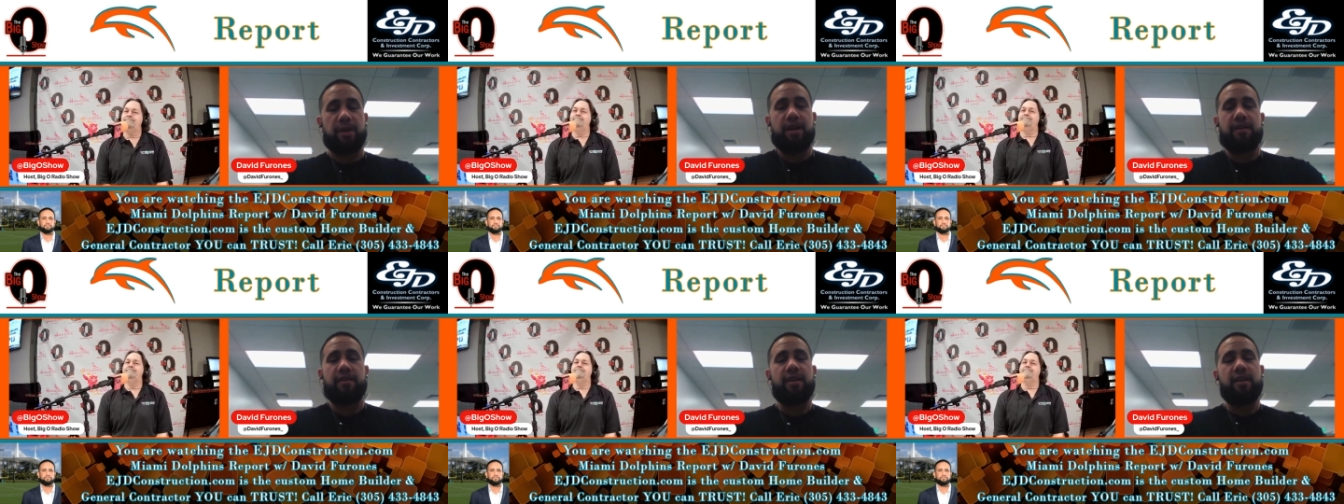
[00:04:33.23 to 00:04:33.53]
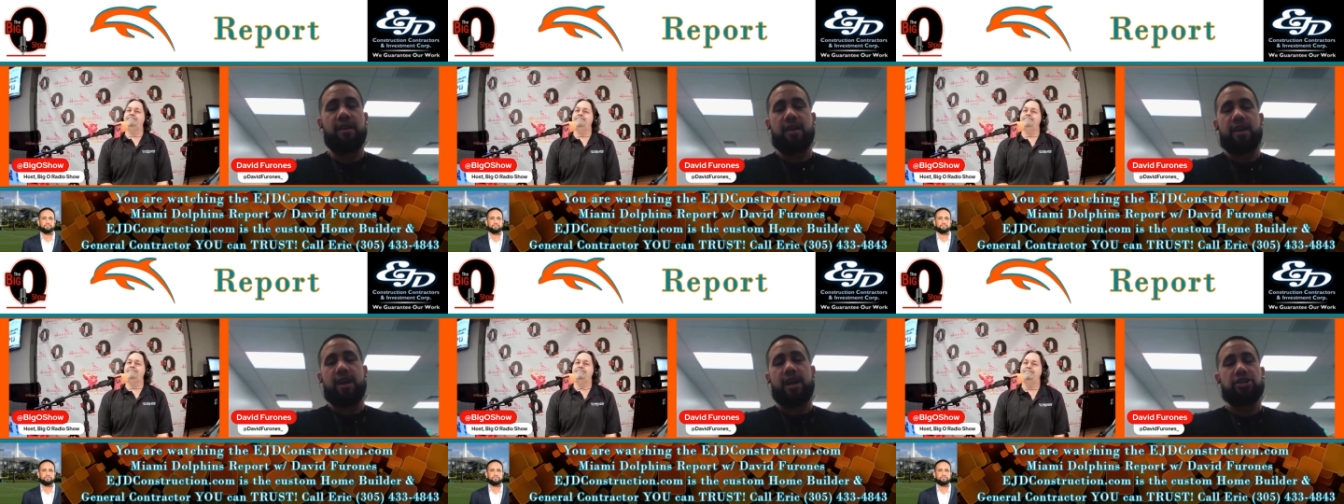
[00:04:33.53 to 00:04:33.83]
And
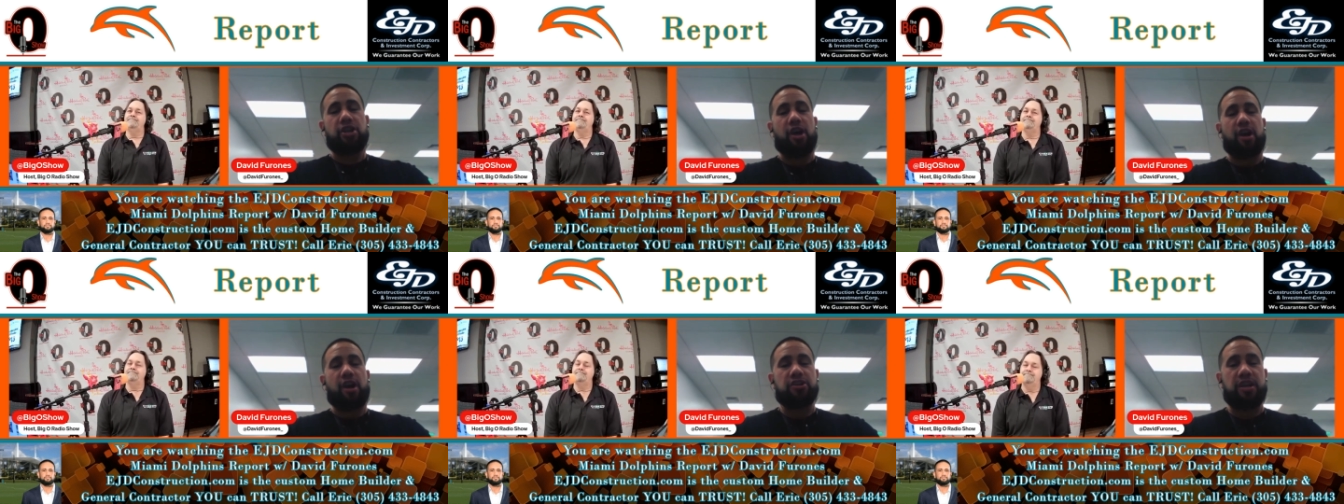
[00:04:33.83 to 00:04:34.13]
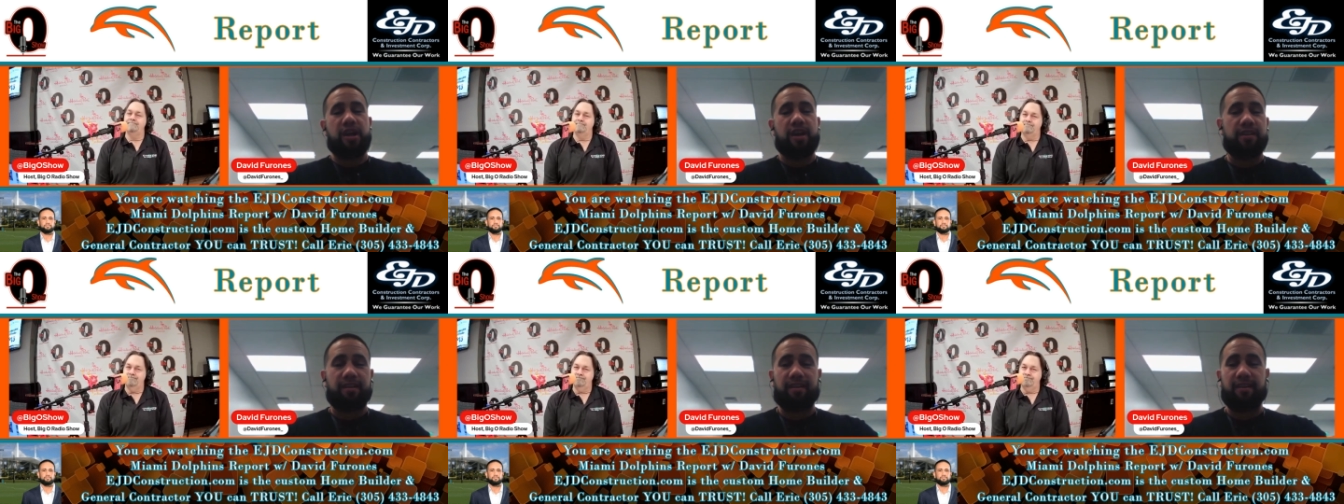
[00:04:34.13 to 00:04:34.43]
and Josh
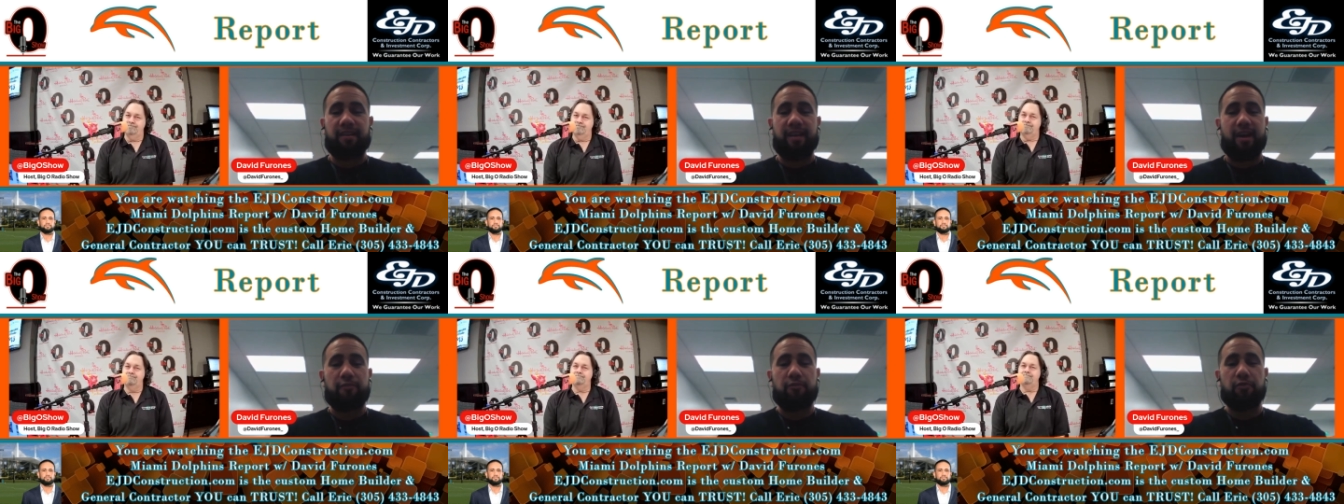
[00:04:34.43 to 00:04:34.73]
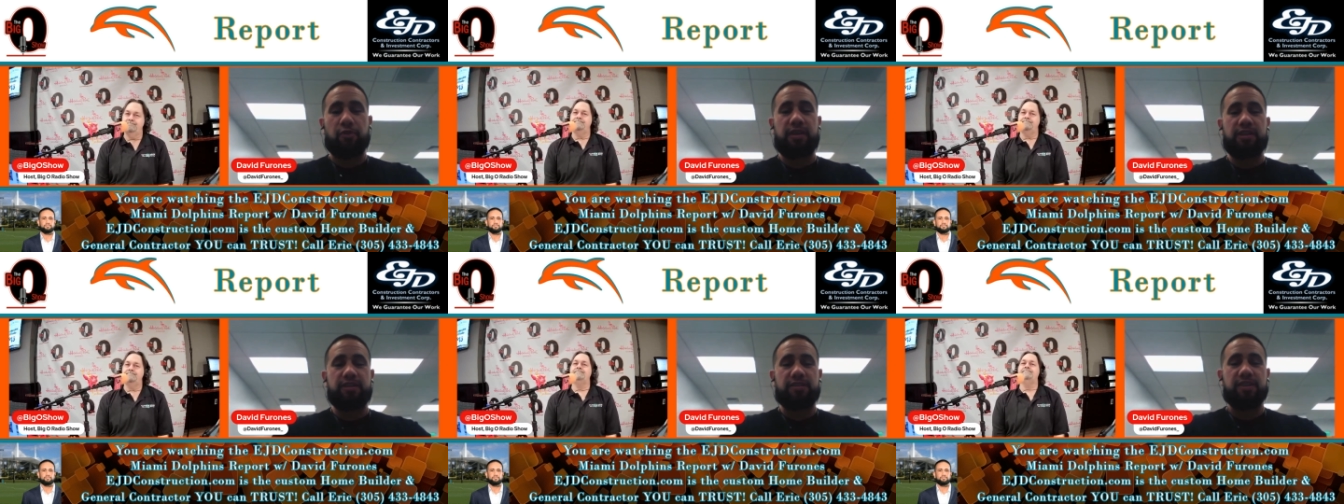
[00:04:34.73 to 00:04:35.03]
Allen, a lot of
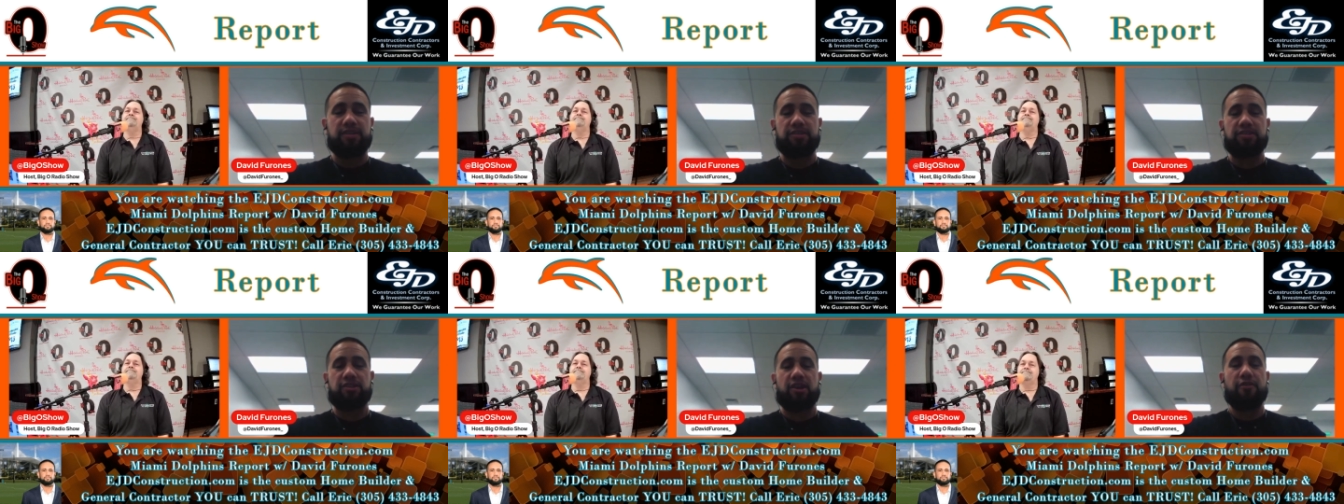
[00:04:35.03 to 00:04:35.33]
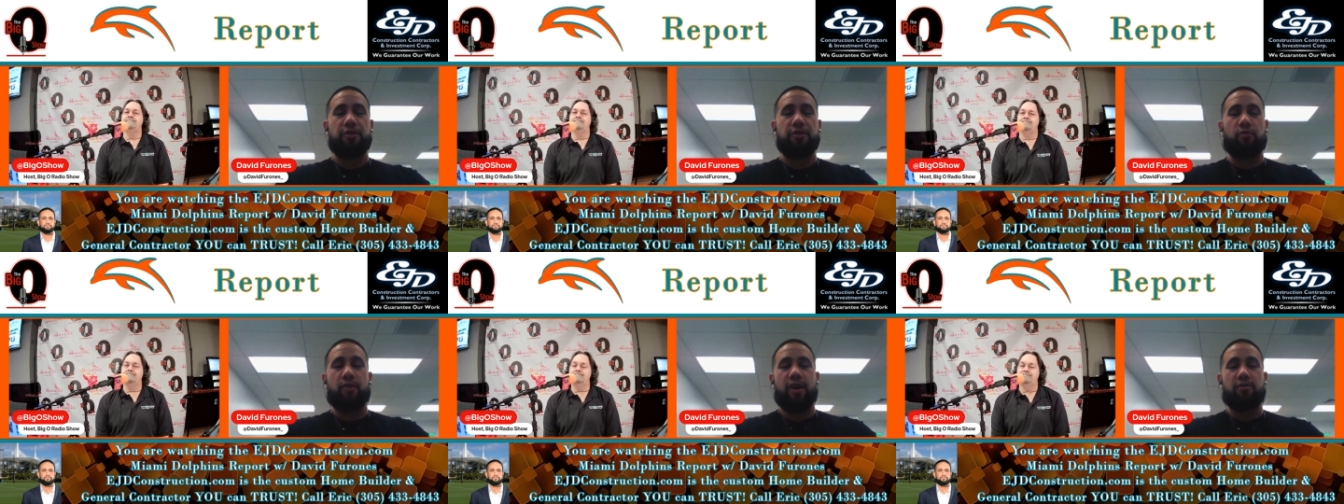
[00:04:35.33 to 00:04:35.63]
what he does is
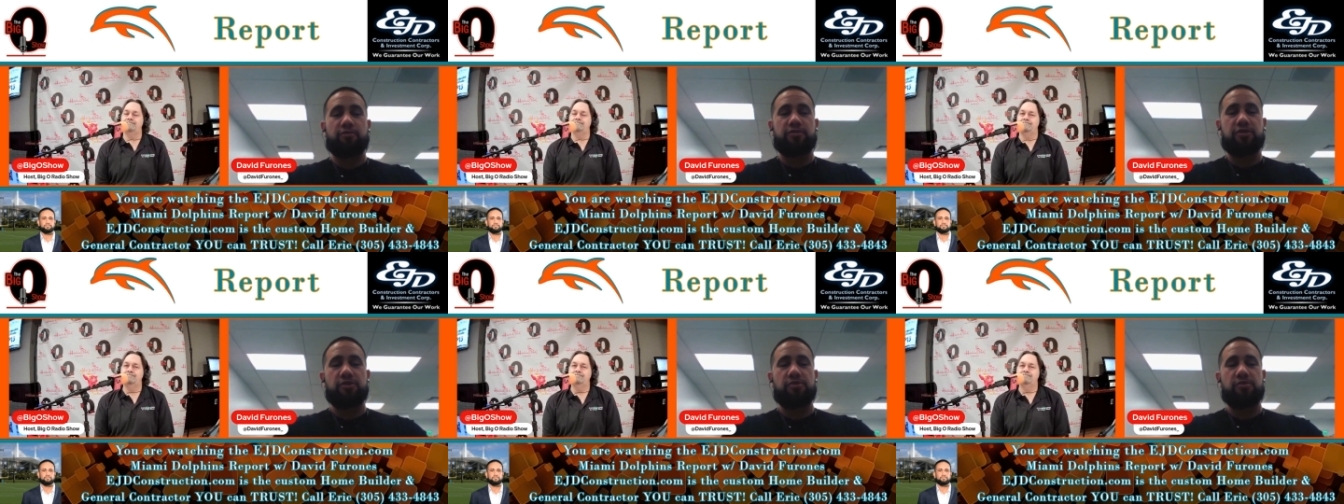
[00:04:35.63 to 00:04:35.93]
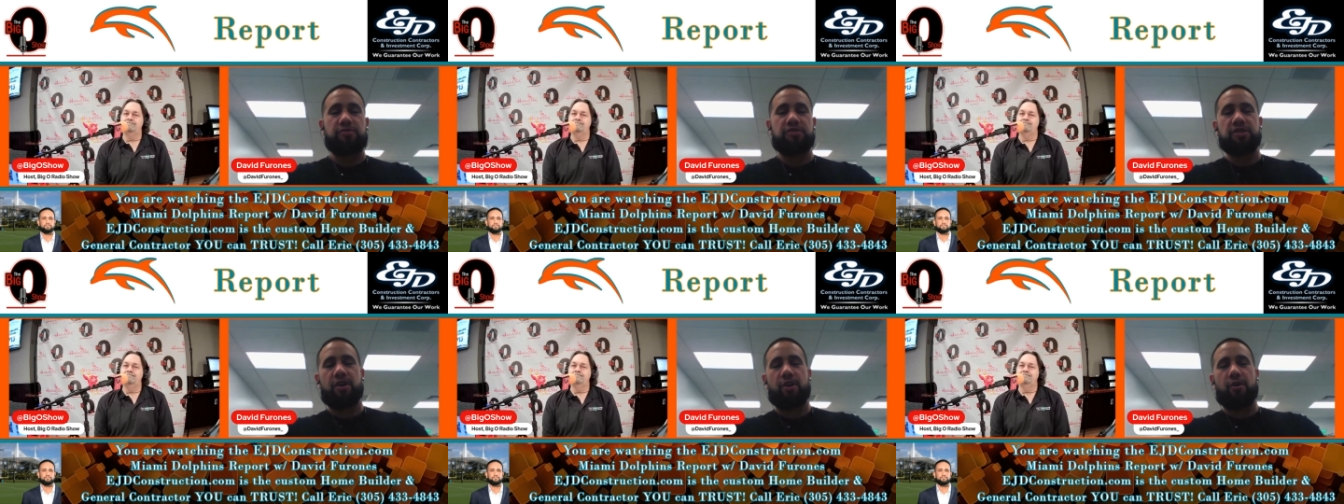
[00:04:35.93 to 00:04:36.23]
on the ground
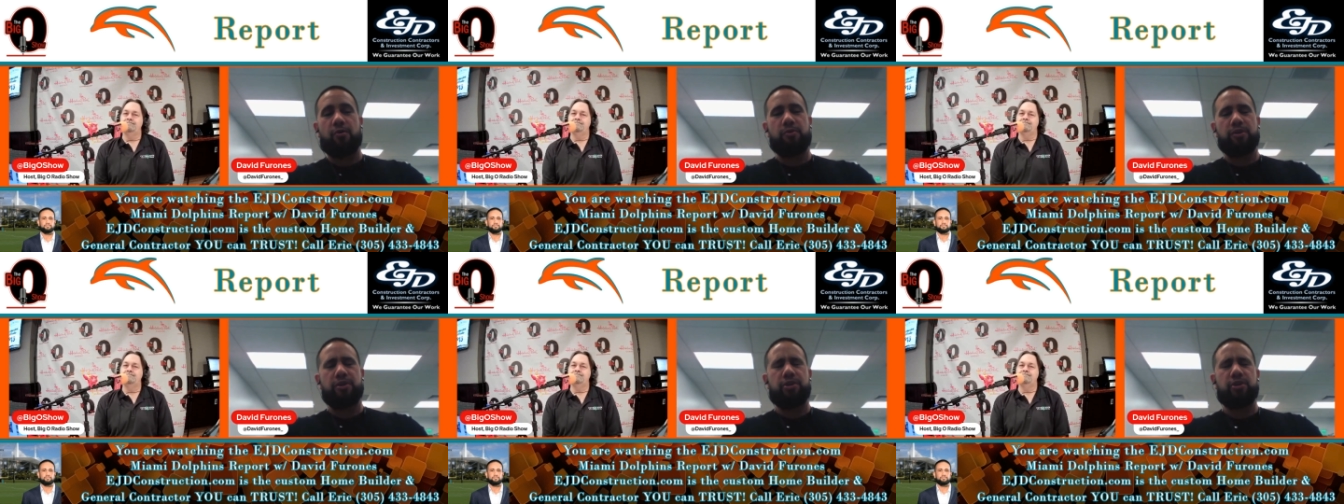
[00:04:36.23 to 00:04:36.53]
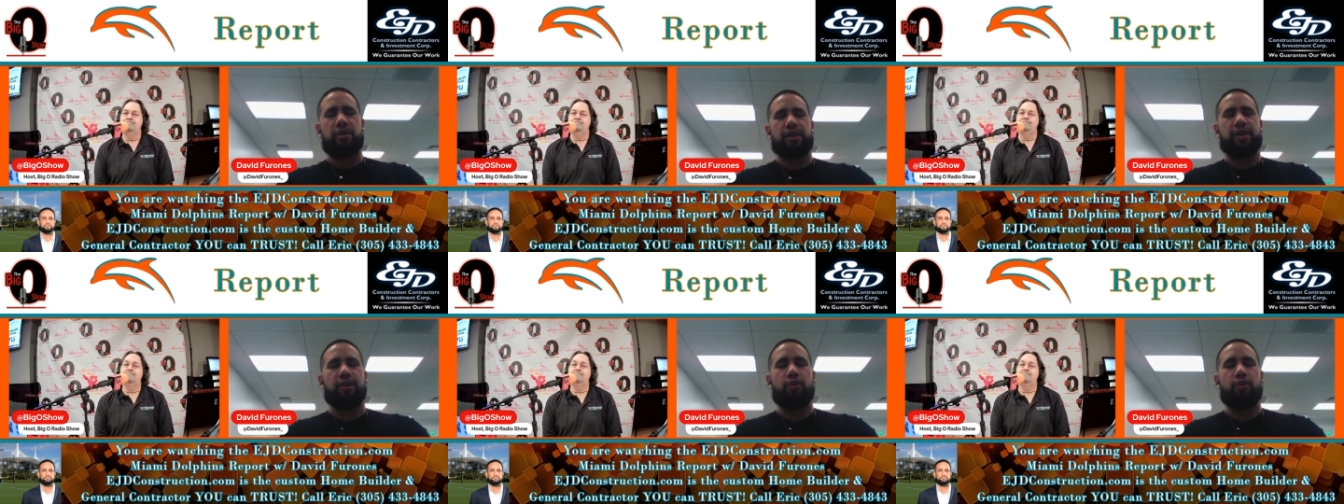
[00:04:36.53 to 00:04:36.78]
too. So when you look at